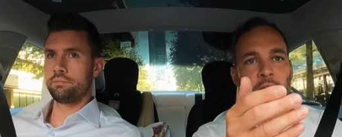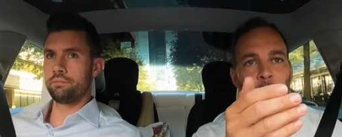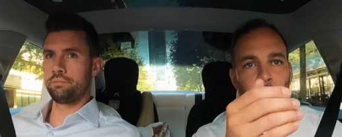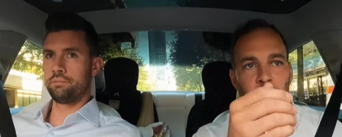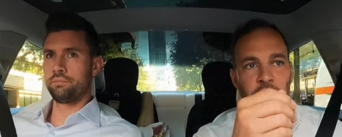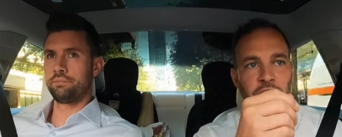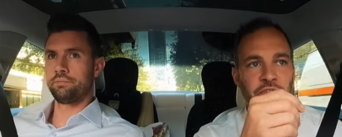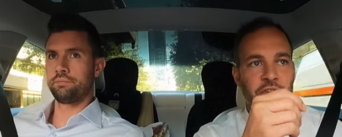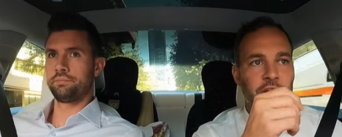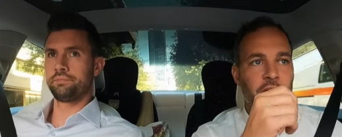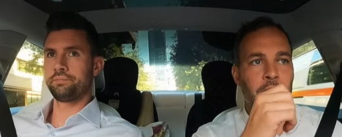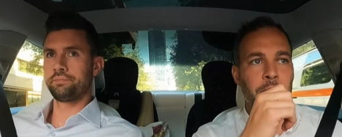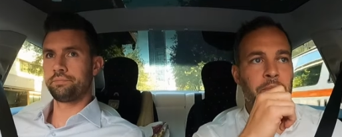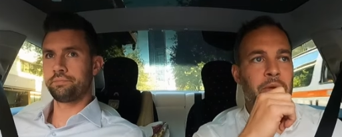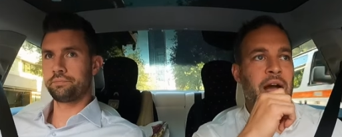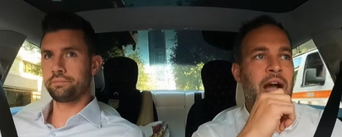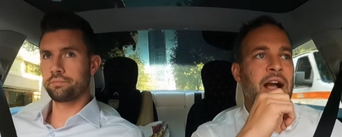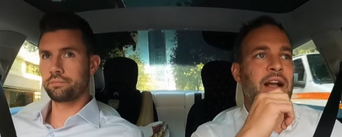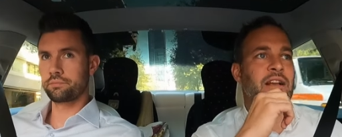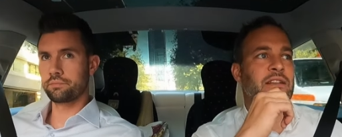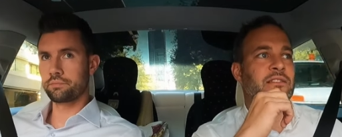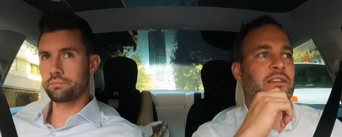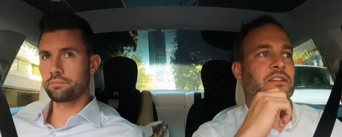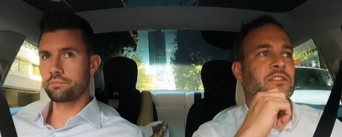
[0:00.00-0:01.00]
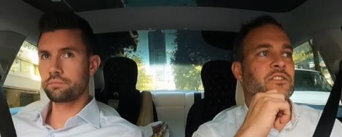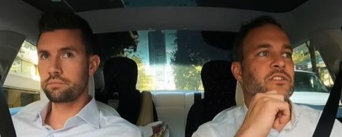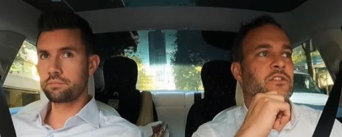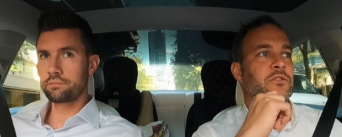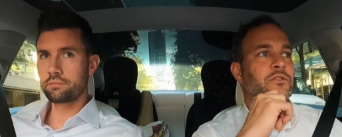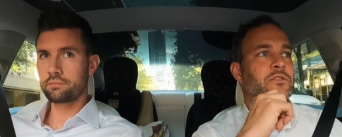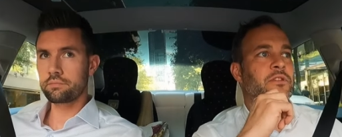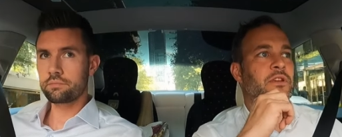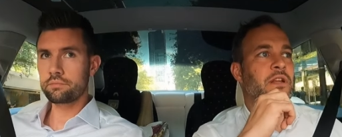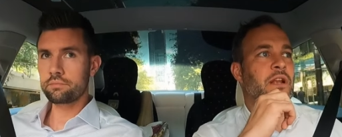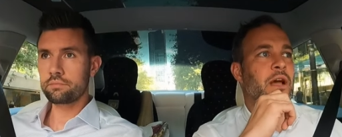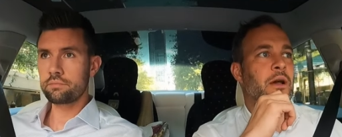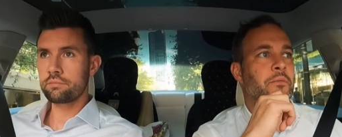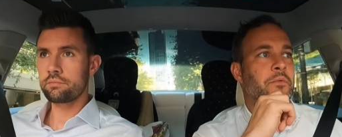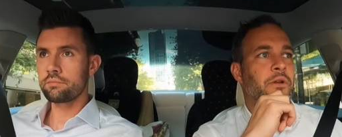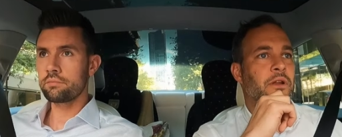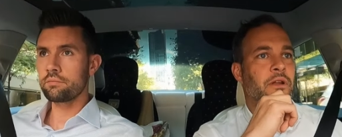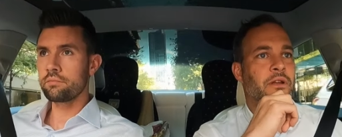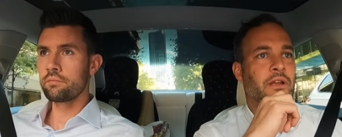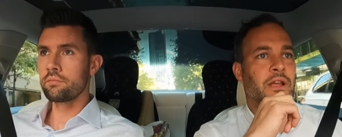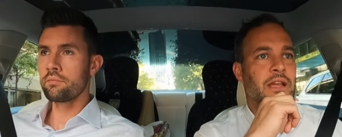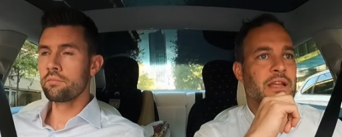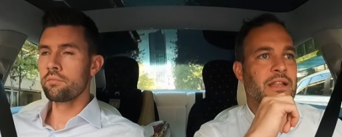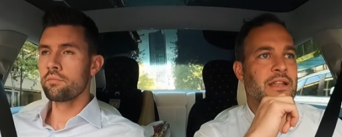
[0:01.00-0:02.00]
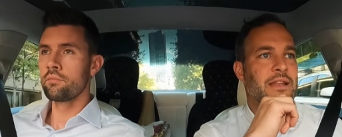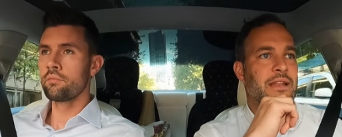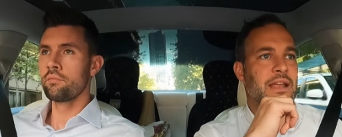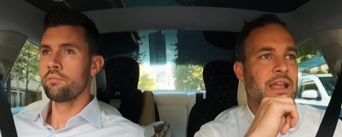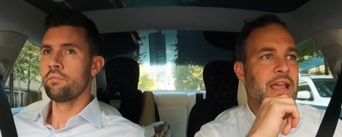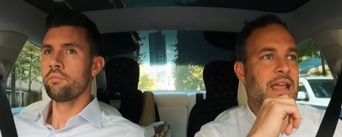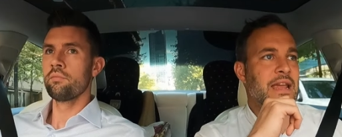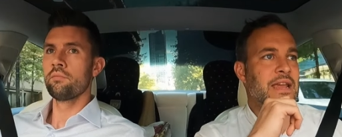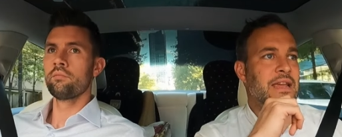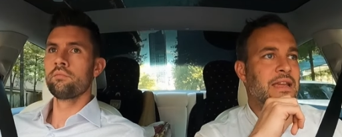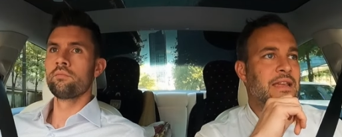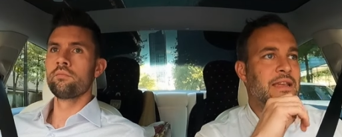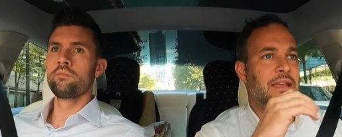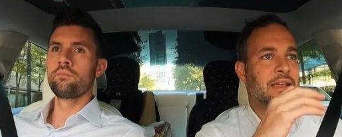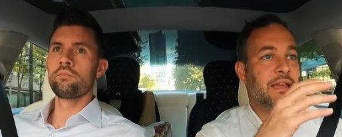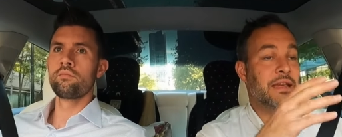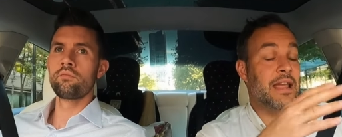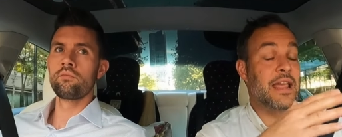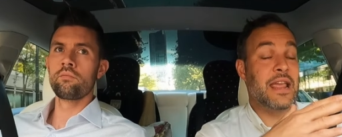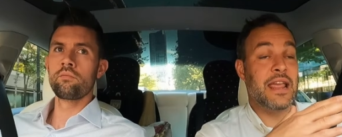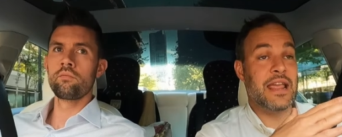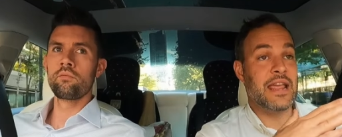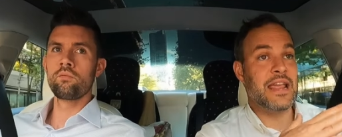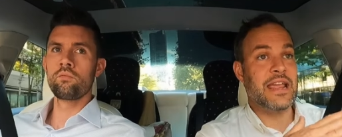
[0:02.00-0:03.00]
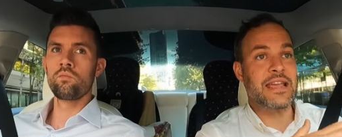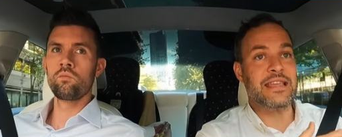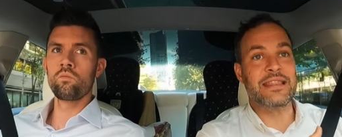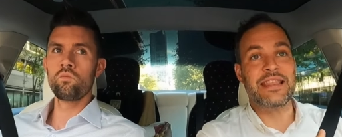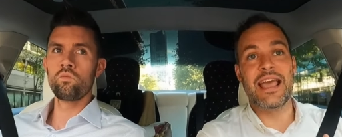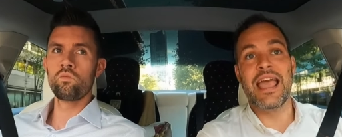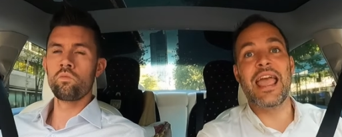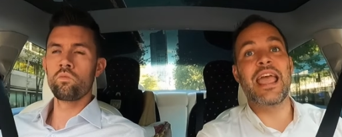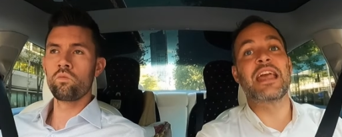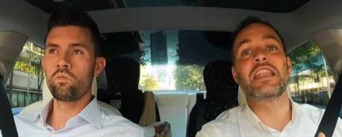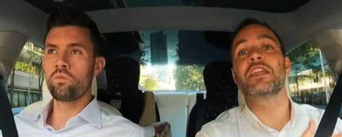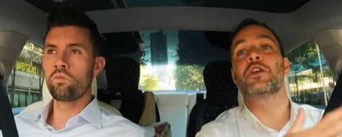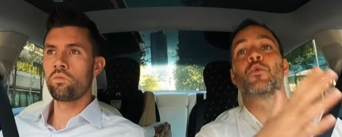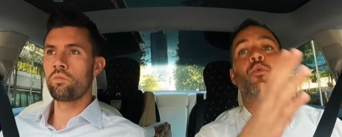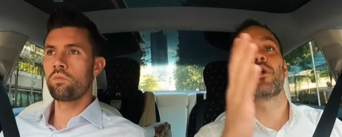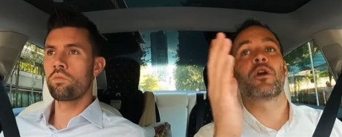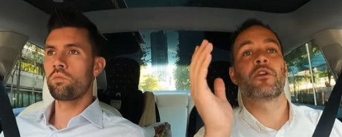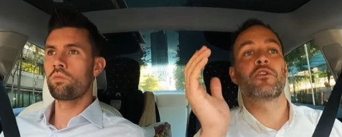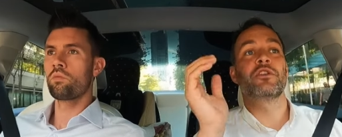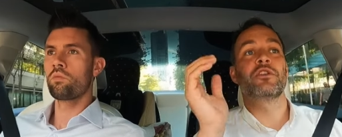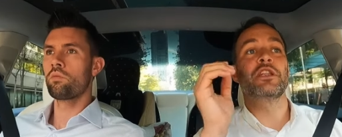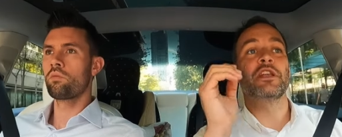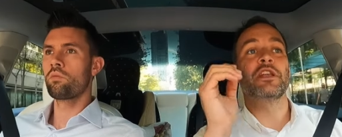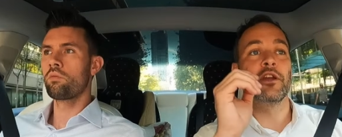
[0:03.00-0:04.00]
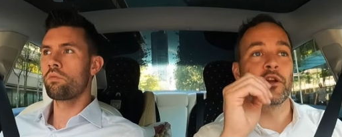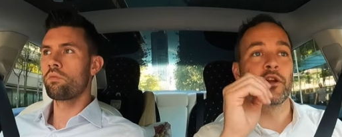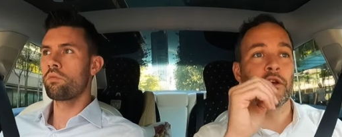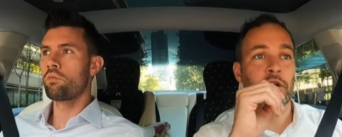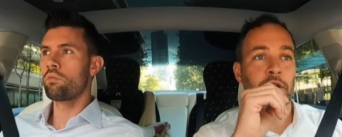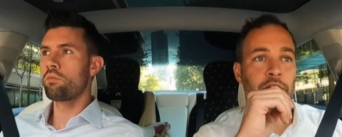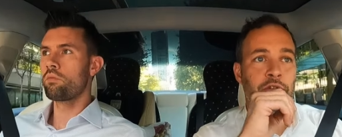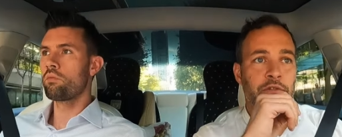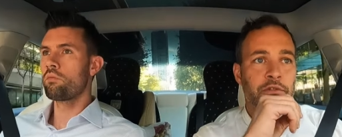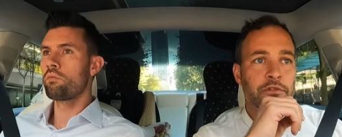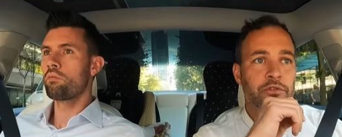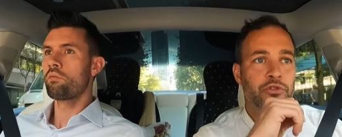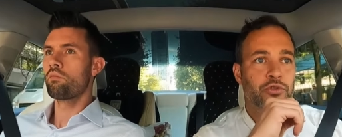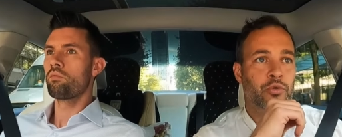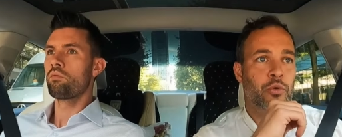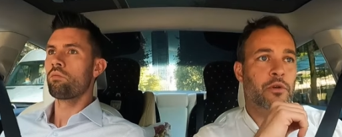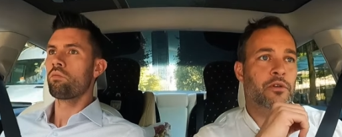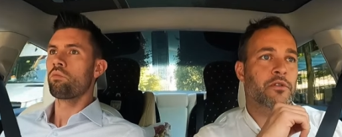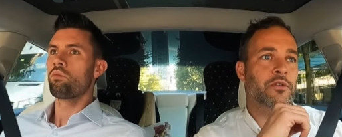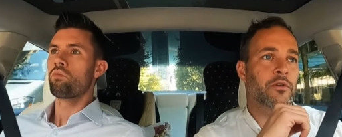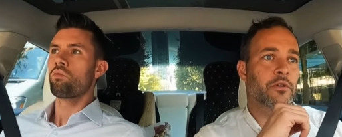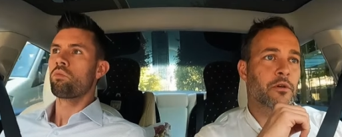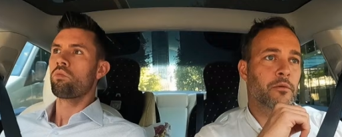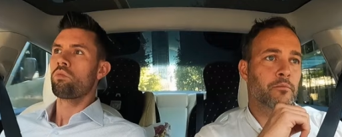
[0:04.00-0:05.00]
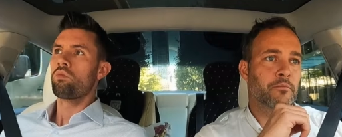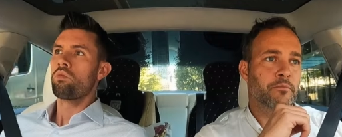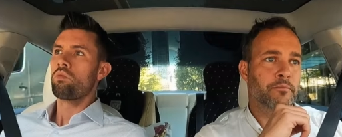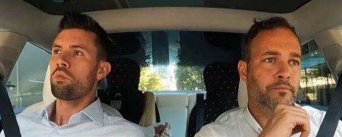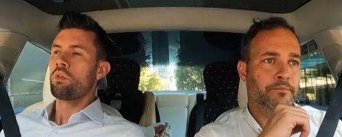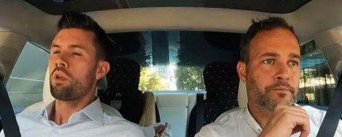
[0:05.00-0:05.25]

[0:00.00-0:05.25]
Speaker 1: numbers to come back because I just don't see it happening in in the anywhere near short term.